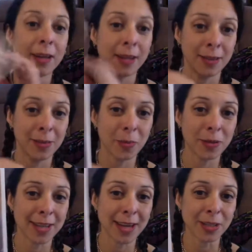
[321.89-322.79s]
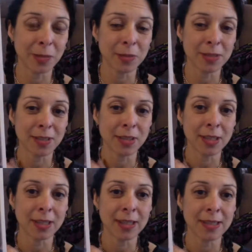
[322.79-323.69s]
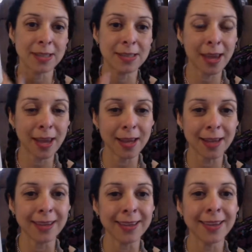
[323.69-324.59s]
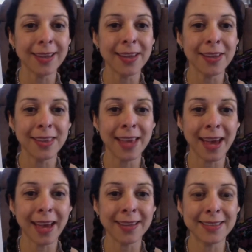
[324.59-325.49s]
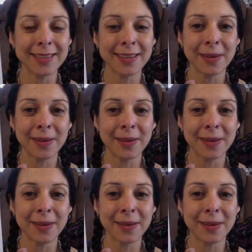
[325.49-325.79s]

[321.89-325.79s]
in the protection position is saying that